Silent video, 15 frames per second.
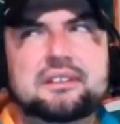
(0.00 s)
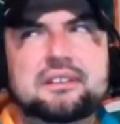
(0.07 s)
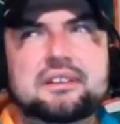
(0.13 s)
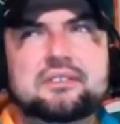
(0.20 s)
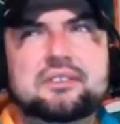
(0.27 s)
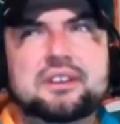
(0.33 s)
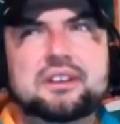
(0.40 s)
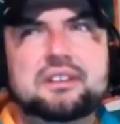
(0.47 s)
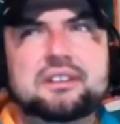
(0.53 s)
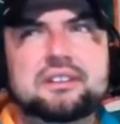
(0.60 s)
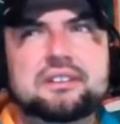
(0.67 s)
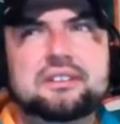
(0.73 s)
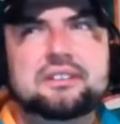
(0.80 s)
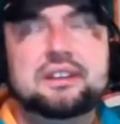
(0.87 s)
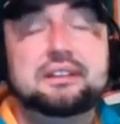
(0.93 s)
Okay.
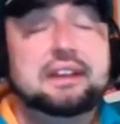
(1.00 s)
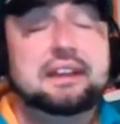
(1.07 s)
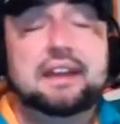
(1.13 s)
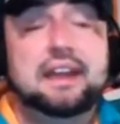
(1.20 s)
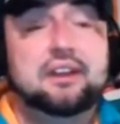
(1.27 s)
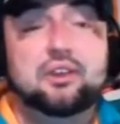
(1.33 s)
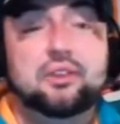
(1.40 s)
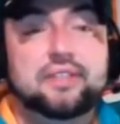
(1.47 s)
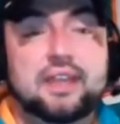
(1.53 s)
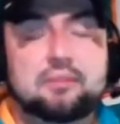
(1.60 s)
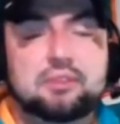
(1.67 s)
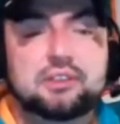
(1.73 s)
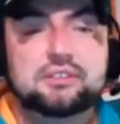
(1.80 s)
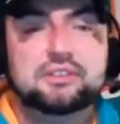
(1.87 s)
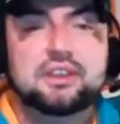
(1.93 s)
I don't know what that
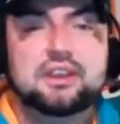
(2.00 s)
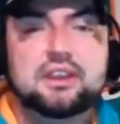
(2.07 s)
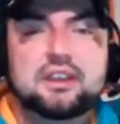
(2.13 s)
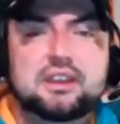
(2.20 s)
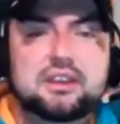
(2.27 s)
means.